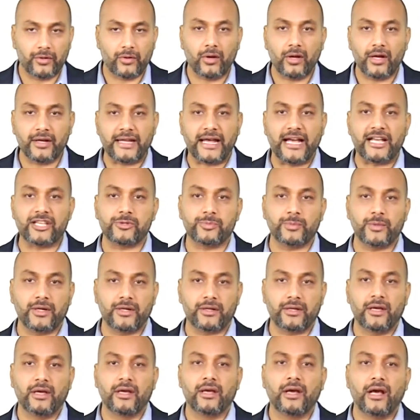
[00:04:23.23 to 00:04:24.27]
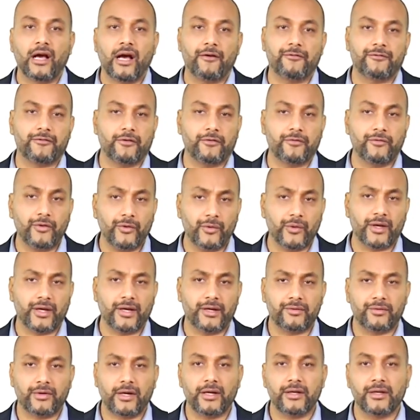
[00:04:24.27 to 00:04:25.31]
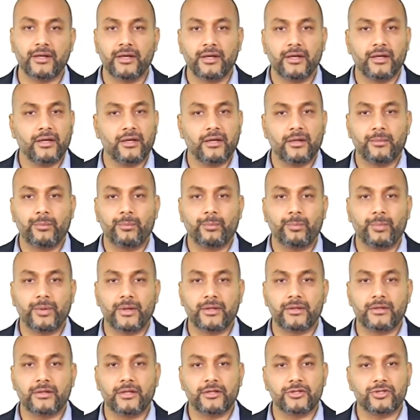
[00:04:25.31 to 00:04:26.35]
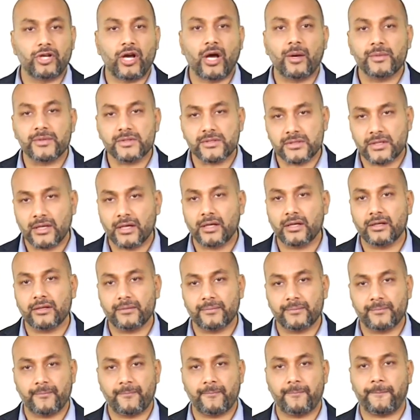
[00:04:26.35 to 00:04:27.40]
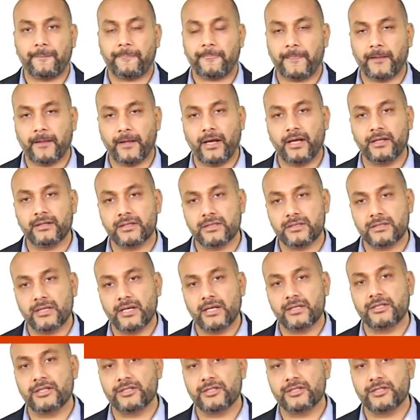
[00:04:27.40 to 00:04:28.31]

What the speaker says: attachment after viewing it, right? But the job is done, right? The sales